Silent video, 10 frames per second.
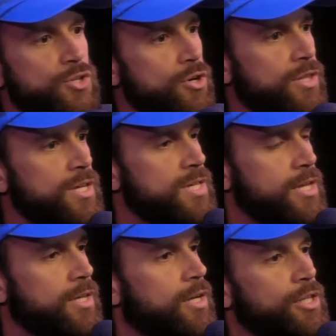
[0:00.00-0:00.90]
certain things
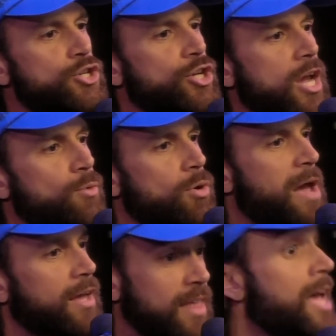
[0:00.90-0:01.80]
like the cliche. What
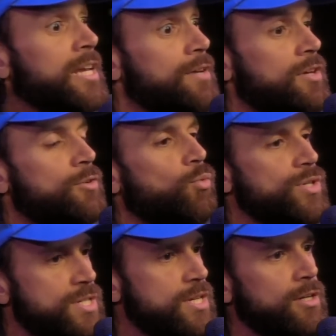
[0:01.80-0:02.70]
back then even
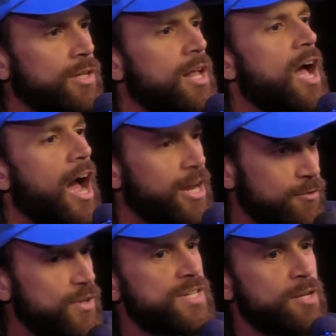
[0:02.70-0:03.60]
was still, I
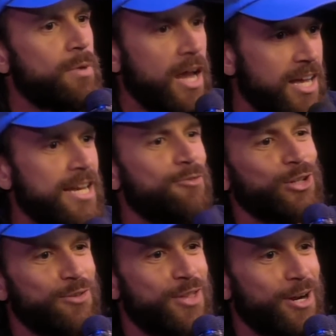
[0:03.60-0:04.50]
could visit, but I could never
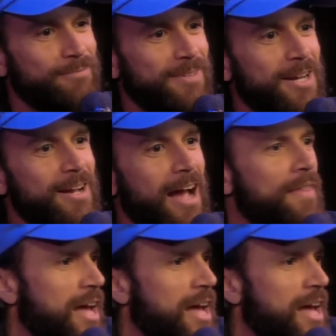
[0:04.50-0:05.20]
live there. Yeah, and